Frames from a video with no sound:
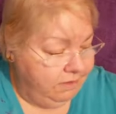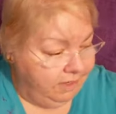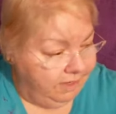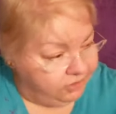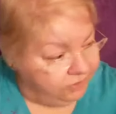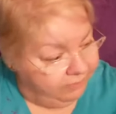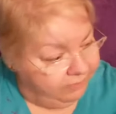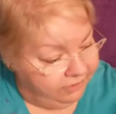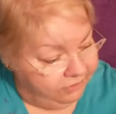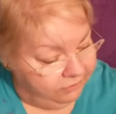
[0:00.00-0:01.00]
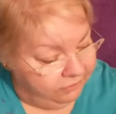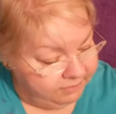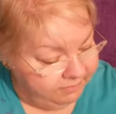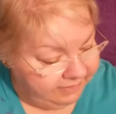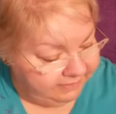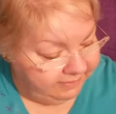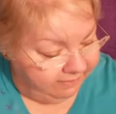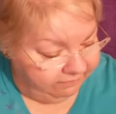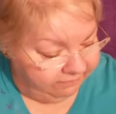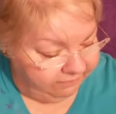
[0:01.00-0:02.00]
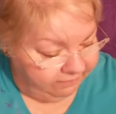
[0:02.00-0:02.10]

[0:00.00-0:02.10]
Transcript: I should write a note to myself.